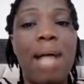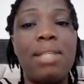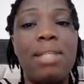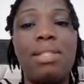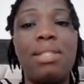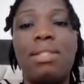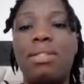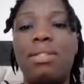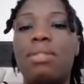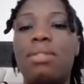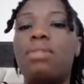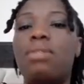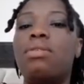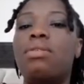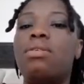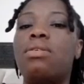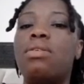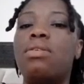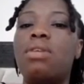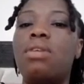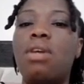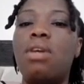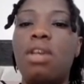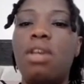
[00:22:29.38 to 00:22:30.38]
as
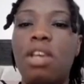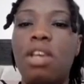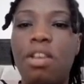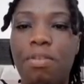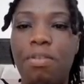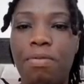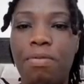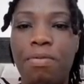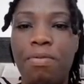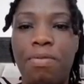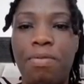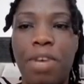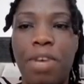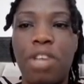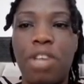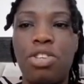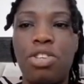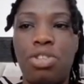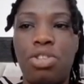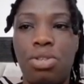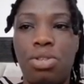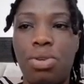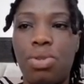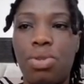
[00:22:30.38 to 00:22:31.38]

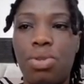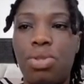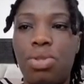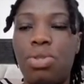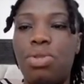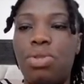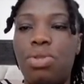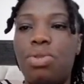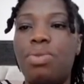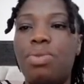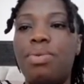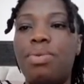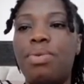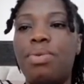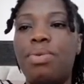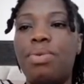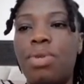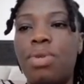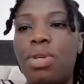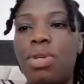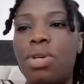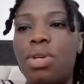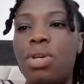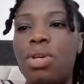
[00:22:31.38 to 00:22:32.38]
infectious.
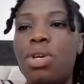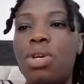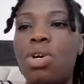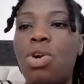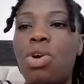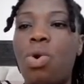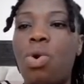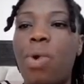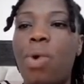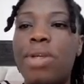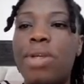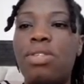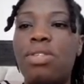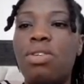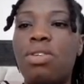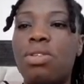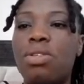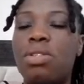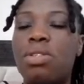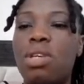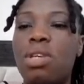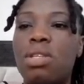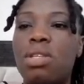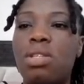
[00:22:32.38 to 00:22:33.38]

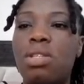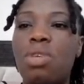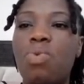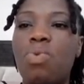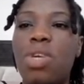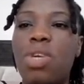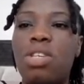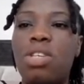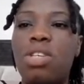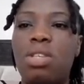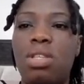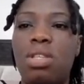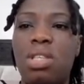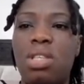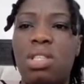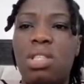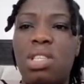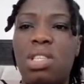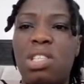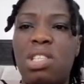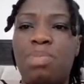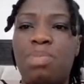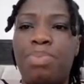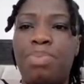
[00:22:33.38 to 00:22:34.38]
Question 16. Which
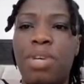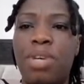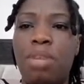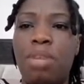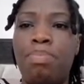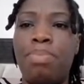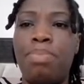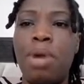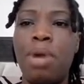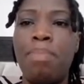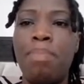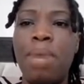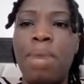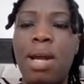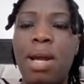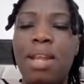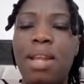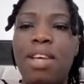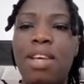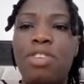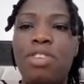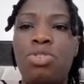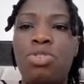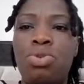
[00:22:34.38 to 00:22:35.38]
disease is spread
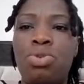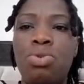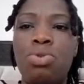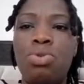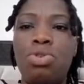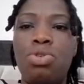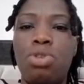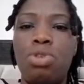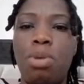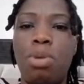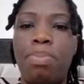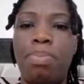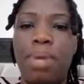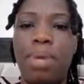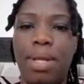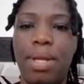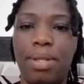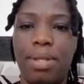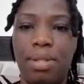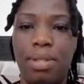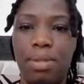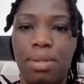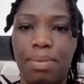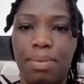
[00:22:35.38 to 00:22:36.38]
primarily through
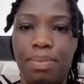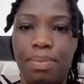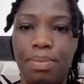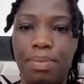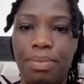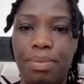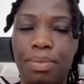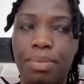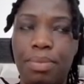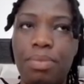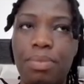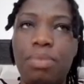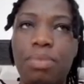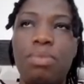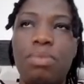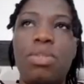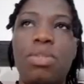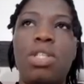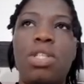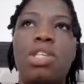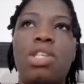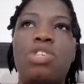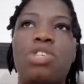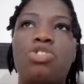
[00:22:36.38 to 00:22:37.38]
droplets?
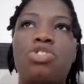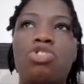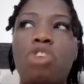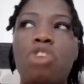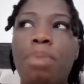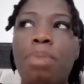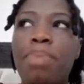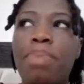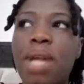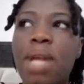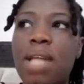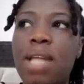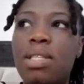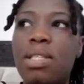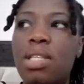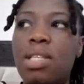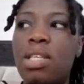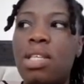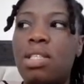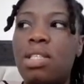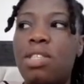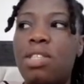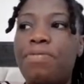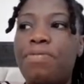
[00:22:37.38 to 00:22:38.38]

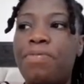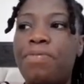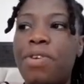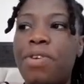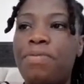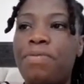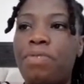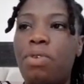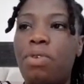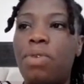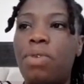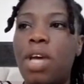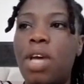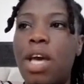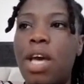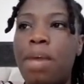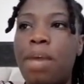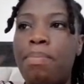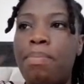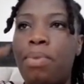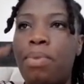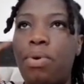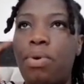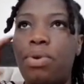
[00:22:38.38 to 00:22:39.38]
Droplets is different
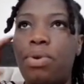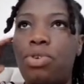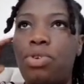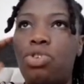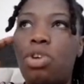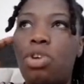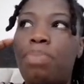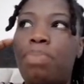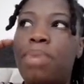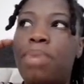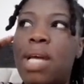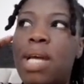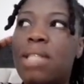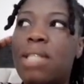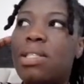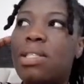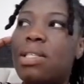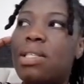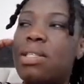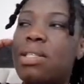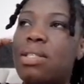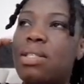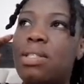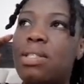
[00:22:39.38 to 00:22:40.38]
from airborne.
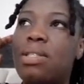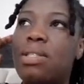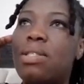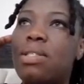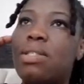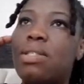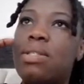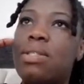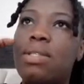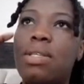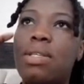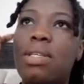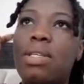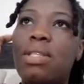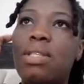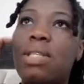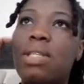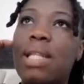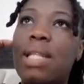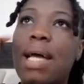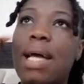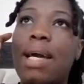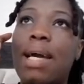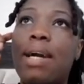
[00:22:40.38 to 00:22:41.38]
Droplets
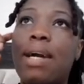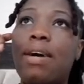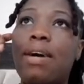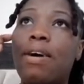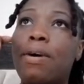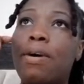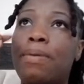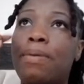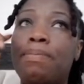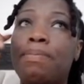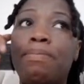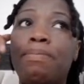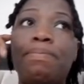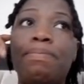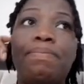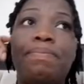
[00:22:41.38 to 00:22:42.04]
is like